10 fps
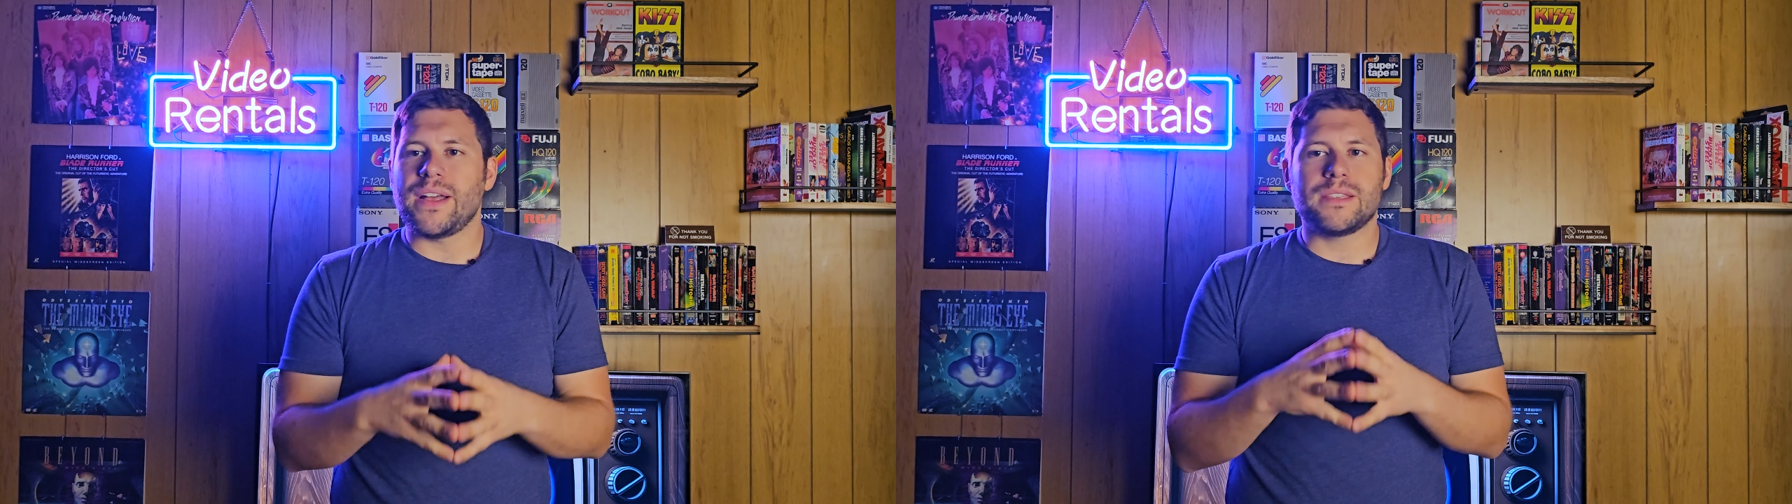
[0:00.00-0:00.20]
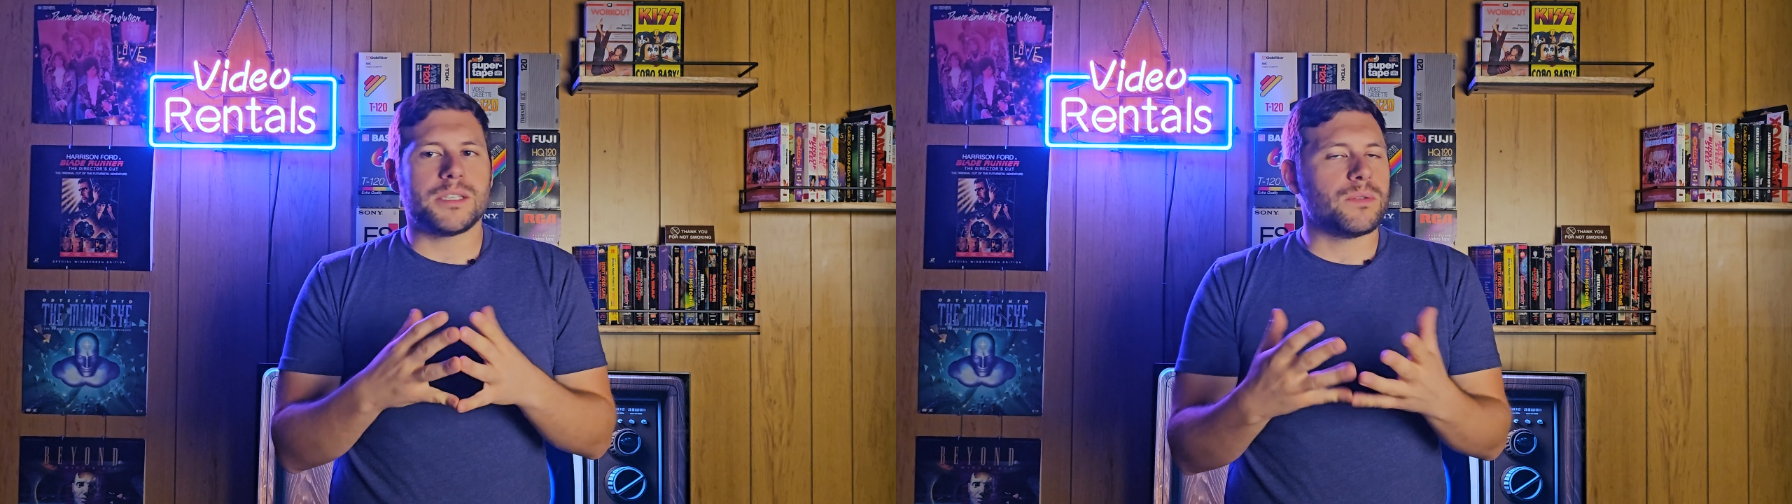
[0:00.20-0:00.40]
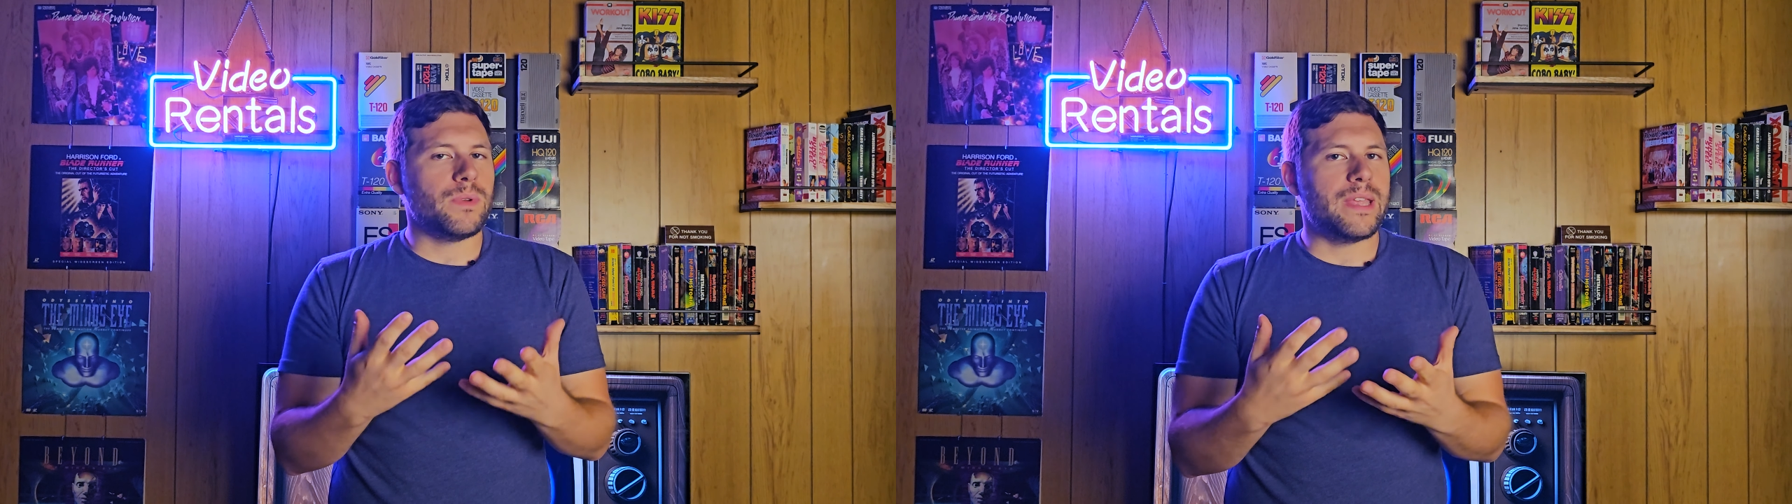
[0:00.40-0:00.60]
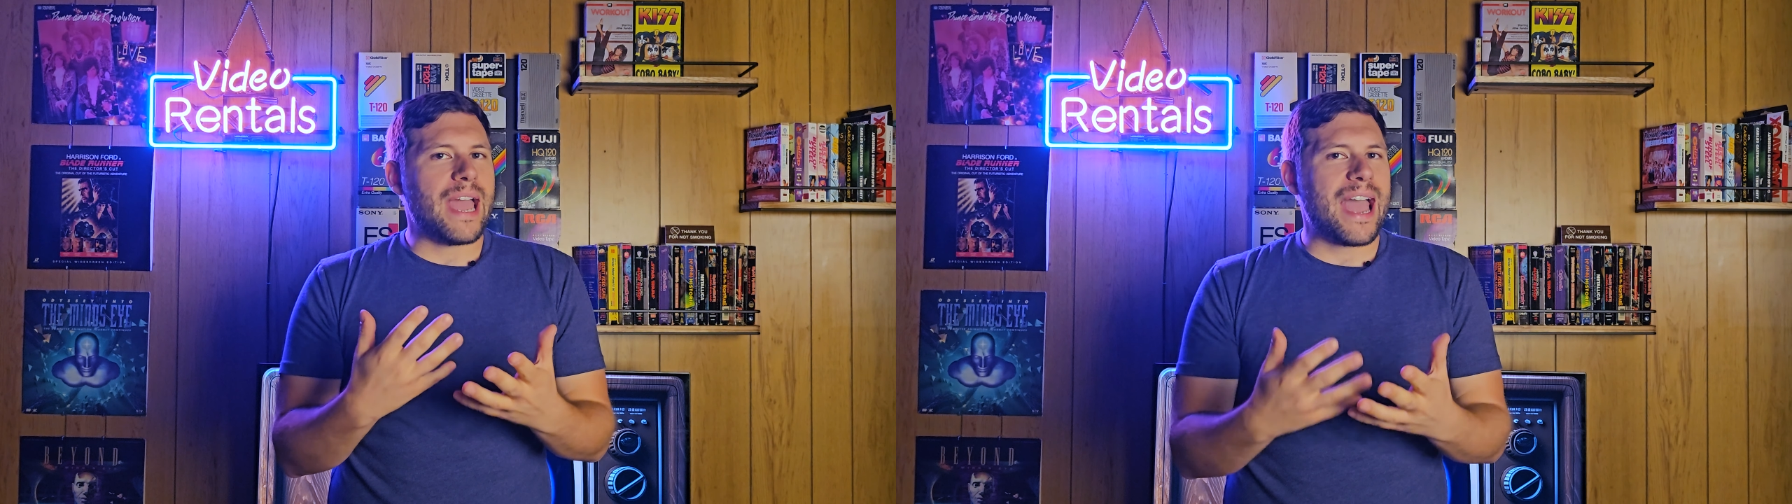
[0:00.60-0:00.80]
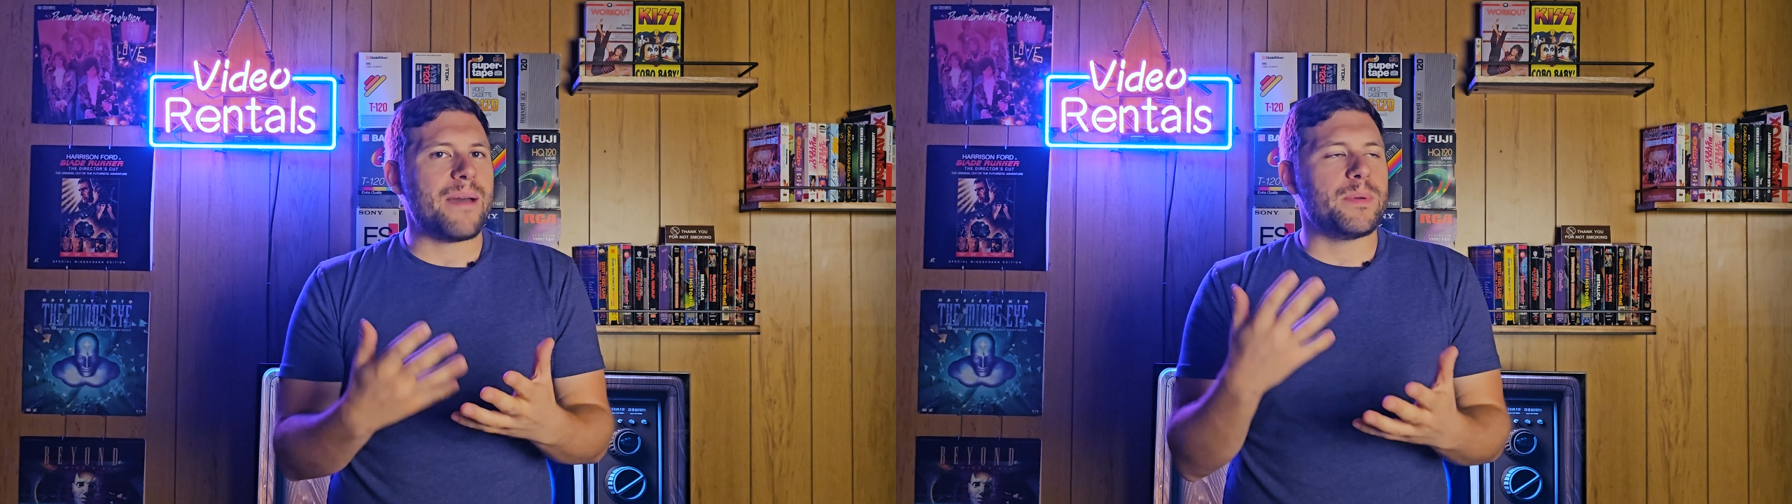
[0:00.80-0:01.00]
that doesn't really
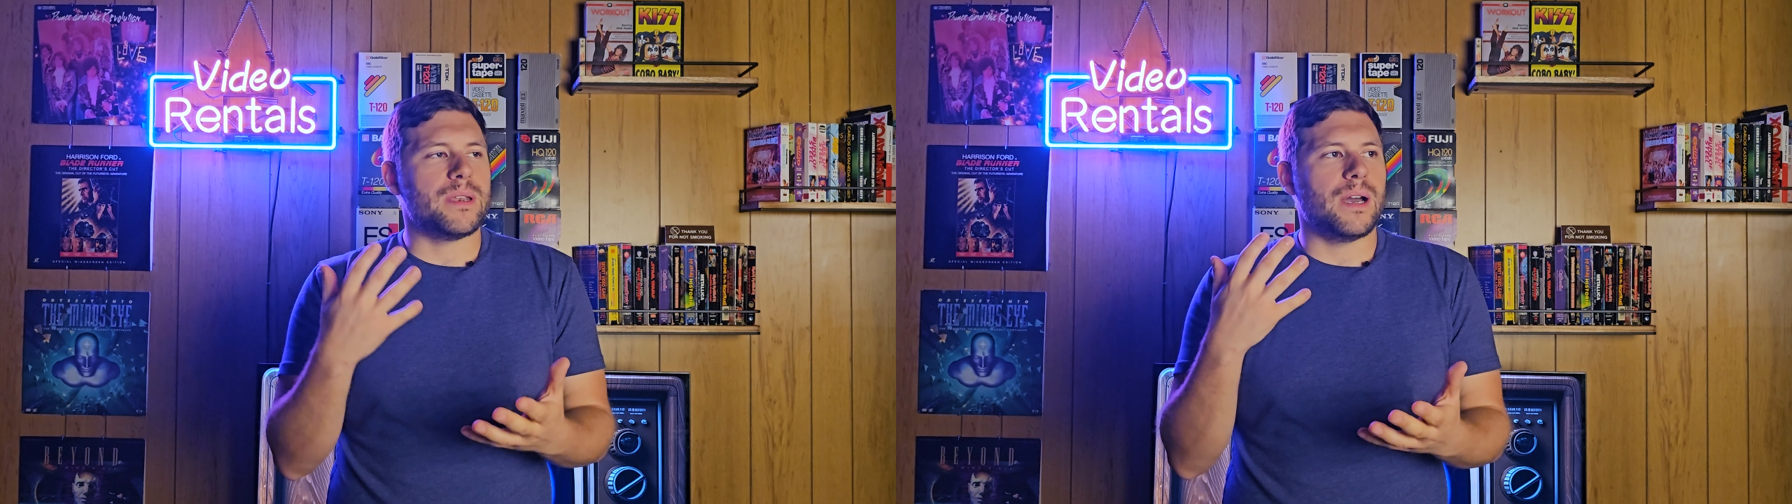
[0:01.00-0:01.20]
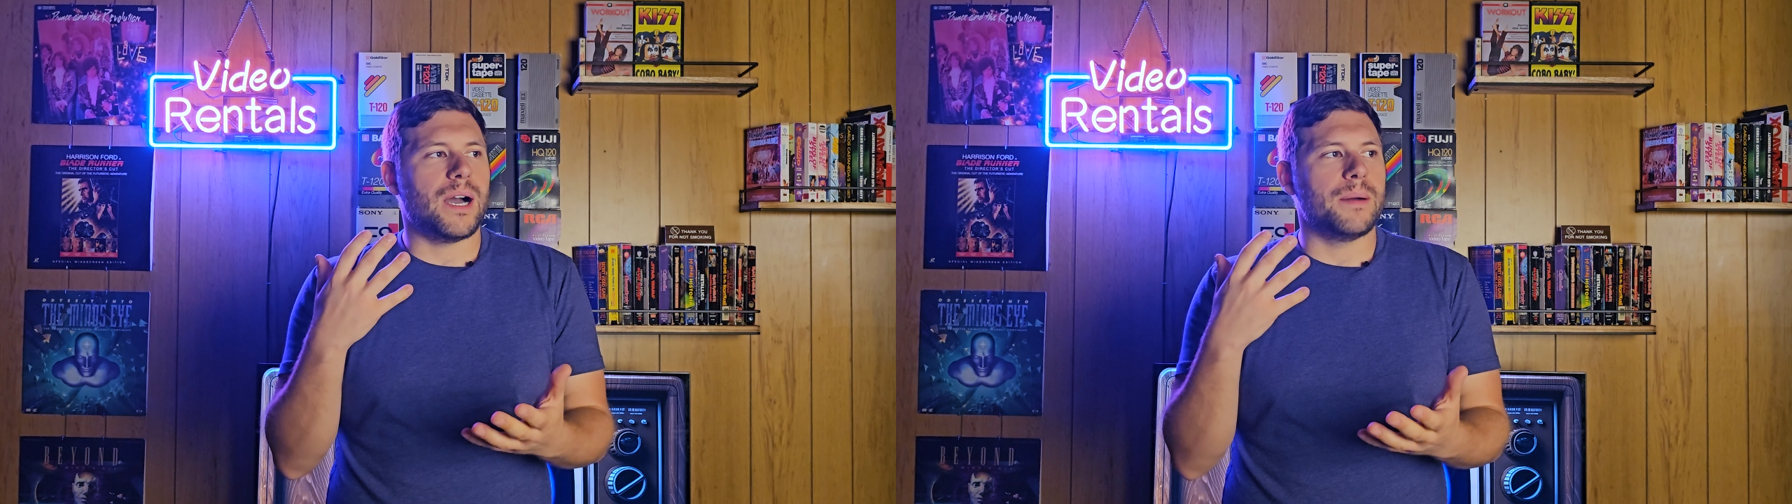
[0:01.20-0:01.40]
happen.